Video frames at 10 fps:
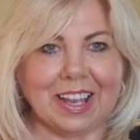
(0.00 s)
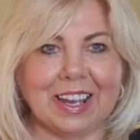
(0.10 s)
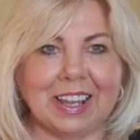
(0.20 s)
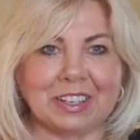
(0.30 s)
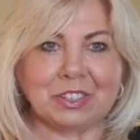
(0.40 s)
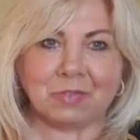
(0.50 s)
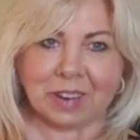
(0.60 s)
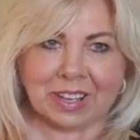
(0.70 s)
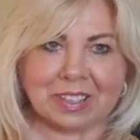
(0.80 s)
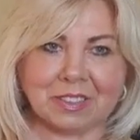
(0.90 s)
Let us
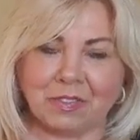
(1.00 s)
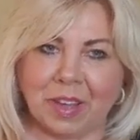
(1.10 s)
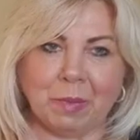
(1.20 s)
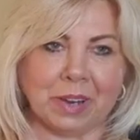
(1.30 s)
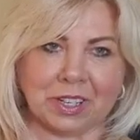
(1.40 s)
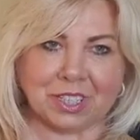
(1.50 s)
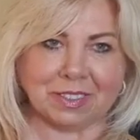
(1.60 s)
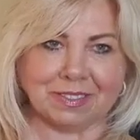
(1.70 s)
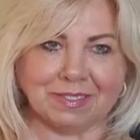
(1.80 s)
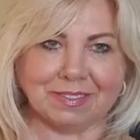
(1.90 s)
raise the vibration.
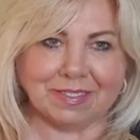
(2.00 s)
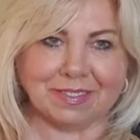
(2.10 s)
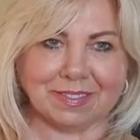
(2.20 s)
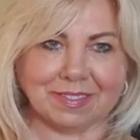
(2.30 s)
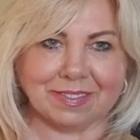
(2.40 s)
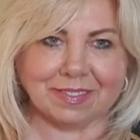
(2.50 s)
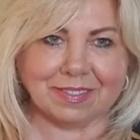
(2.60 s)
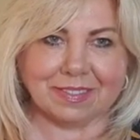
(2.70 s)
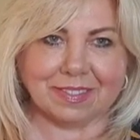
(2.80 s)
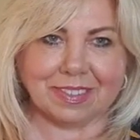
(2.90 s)

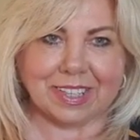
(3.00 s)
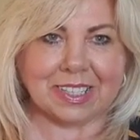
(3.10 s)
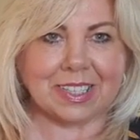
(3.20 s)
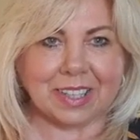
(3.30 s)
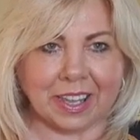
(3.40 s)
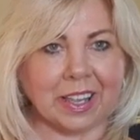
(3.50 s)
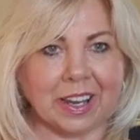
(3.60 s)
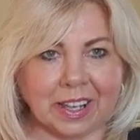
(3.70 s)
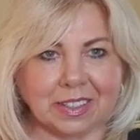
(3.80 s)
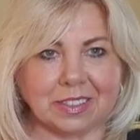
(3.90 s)
Let's stay
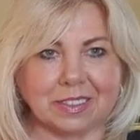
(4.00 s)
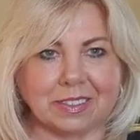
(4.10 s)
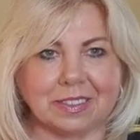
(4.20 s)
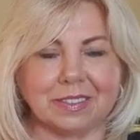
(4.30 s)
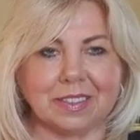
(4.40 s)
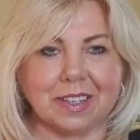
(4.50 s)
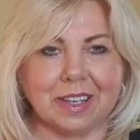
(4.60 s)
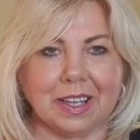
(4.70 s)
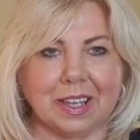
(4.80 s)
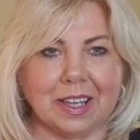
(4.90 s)
connected.
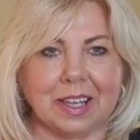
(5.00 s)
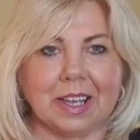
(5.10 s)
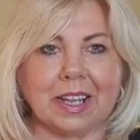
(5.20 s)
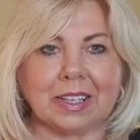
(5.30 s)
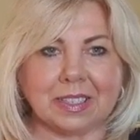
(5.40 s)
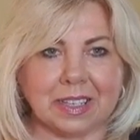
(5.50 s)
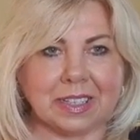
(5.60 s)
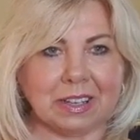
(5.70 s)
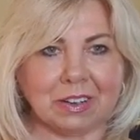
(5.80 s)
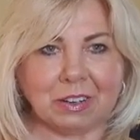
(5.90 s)
Let's send
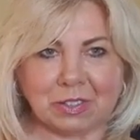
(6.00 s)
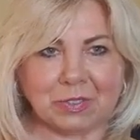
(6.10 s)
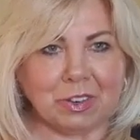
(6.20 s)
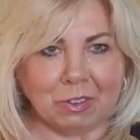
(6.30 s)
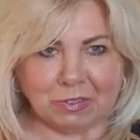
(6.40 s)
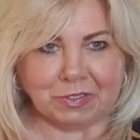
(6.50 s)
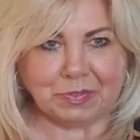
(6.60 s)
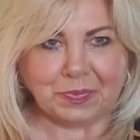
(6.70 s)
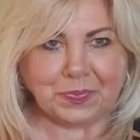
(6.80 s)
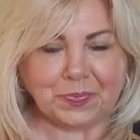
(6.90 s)
out loads of love.
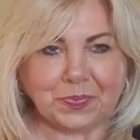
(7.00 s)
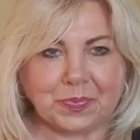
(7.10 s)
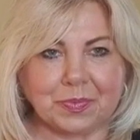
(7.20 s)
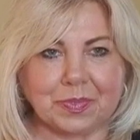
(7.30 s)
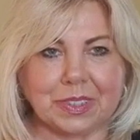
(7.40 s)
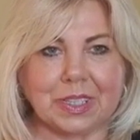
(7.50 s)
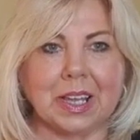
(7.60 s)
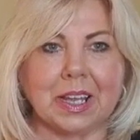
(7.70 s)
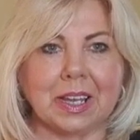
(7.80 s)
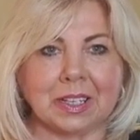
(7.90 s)

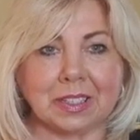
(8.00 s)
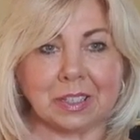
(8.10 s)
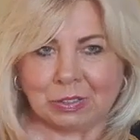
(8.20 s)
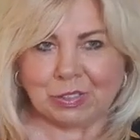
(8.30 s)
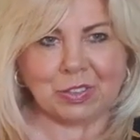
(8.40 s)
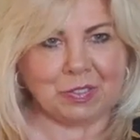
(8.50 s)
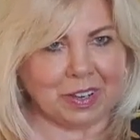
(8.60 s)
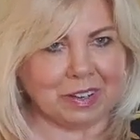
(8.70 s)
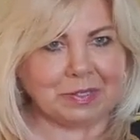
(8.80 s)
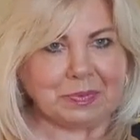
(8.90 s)
Let's lose the
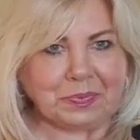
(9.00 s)
fear.